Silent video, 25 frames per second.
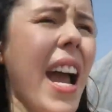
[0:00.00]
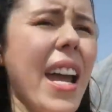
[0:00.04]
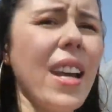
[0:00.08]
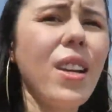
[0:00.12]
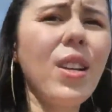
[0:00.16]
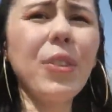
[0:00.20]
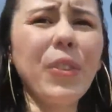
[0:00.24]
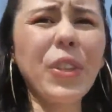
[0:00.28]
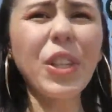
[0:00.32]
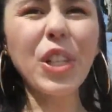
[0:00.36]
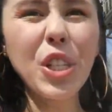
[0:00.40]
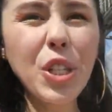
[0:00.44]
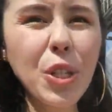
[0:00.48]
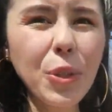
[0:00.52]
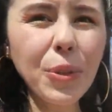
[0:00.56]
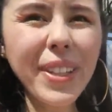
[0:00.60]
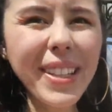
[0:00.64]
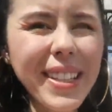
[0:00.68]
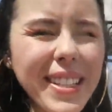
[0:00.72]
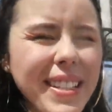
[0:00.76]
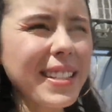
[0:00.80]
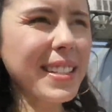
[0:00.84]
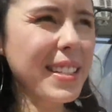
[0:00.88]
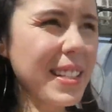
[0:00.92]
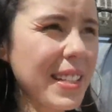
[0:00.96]
I know for
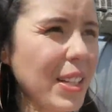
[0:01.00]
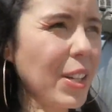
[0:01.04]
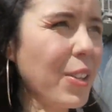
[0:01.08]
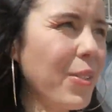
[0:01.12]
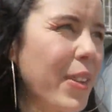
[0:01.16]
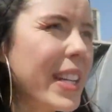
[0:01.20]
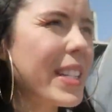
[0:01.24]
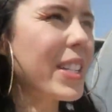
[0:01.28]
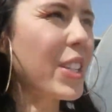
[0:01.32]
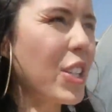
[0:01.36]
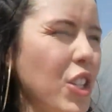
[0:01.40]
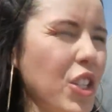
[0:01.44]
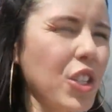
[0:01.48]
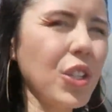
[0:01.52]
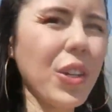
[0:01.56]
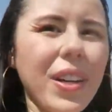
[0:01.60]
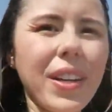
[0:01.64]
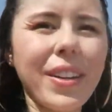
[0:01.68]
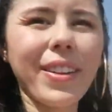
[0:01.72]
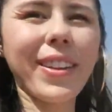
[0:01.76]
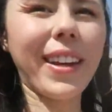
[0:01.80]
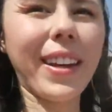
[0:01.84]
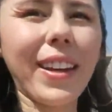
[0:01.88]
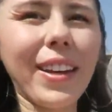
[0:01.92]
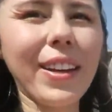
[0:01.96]
tourists, this is always a
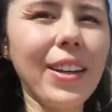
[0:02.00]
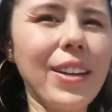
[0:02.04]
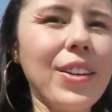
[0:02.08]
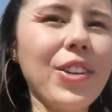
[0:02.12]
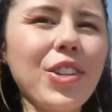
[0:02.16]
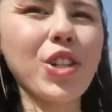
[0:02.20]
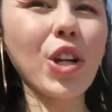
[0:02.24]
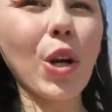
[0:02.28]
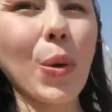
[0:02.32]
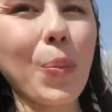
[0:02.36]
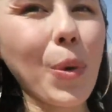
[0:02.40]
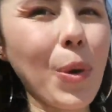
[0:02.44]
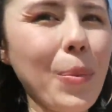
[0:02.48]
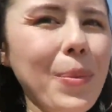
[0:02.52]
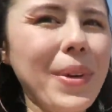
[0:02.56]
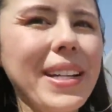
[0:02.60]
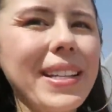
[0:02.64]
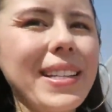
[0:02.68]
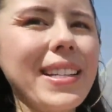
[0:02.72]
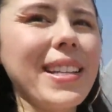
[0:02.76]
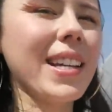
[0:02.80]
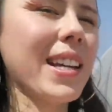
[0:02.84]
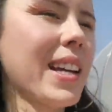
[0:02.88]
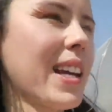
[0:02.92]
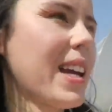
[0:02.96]
shook thing, you know, shook
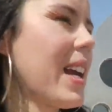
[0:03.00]
moment.